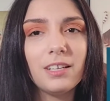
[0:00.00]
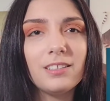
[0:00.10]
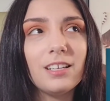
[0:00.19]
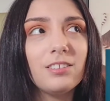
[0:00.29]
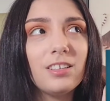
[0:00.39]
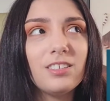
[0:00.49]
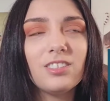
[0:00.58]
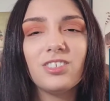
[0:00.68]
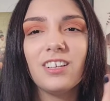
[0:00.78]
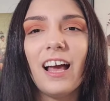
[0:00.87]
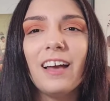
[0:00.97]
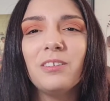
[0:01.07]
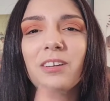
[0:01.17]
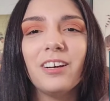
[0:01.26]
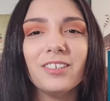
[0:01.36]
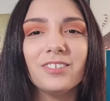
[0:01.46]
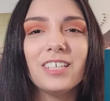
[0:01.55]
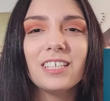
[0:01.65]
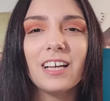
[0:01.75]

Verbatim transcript: Like that sounds like such a I don't know.